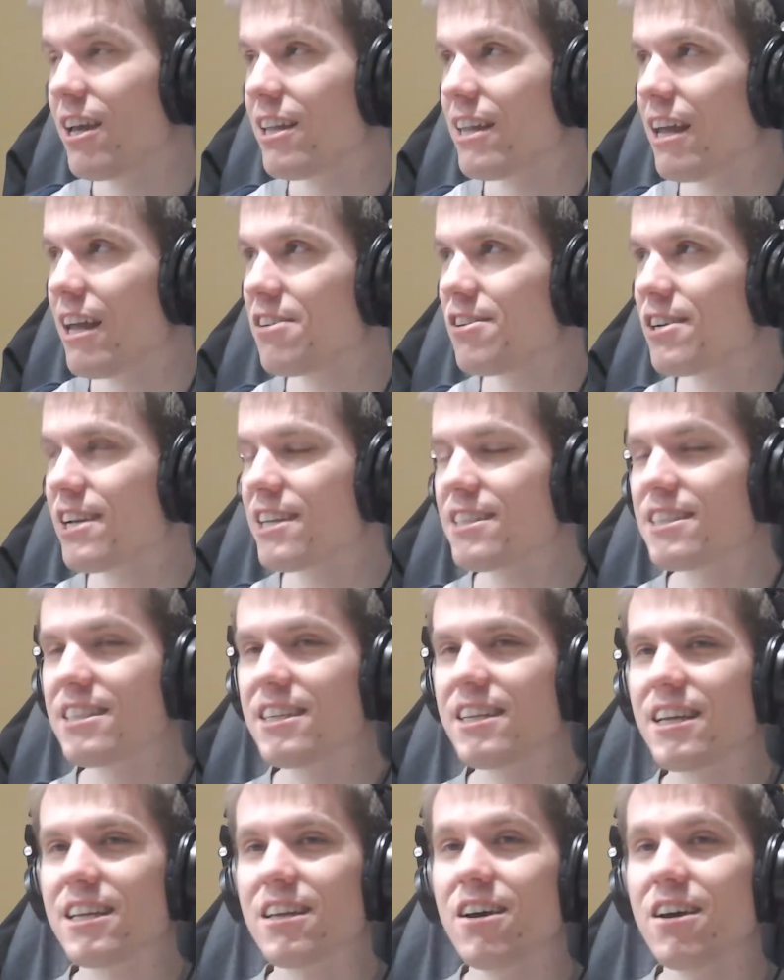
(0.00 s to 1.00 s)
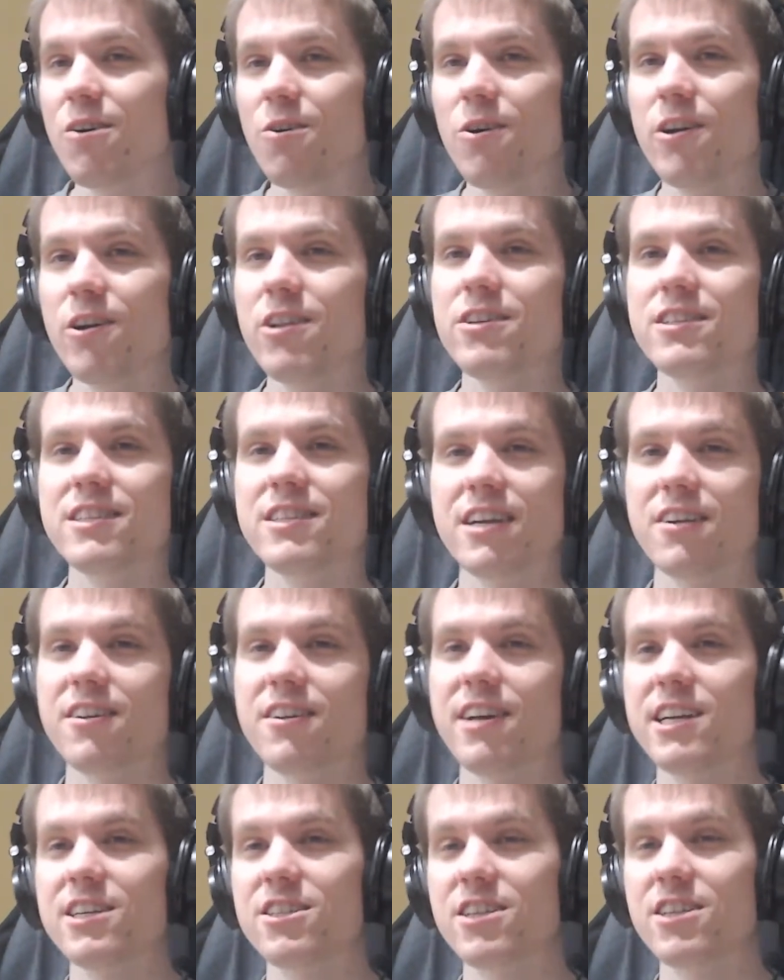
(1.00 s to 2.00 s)
Now you can say that, hold on a
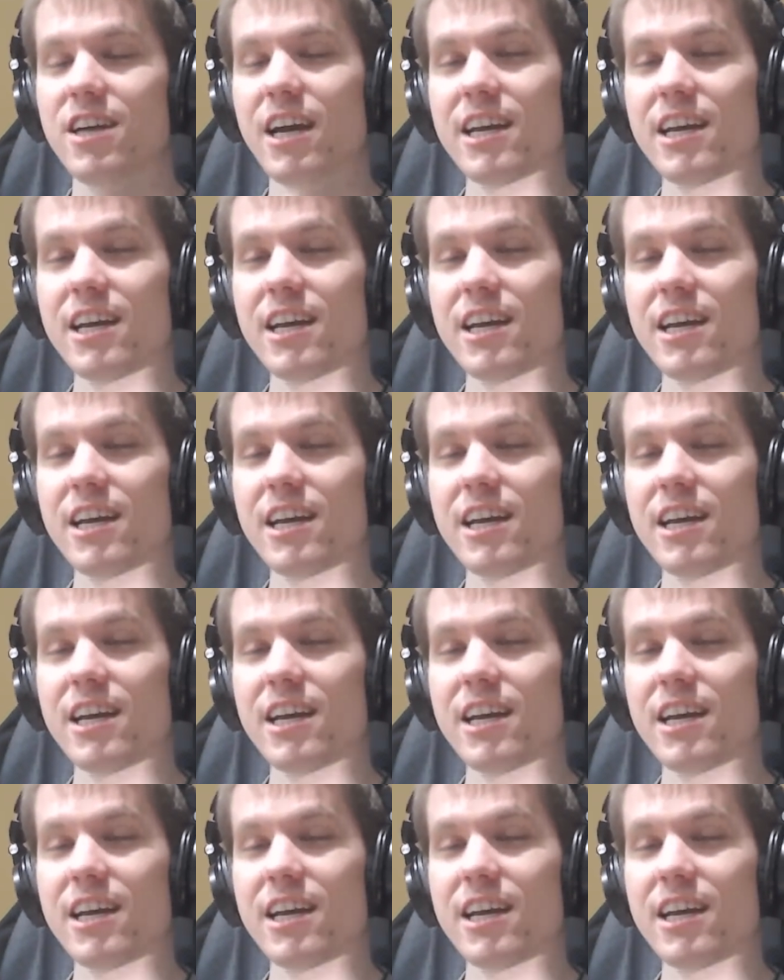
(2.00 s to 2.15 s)
second,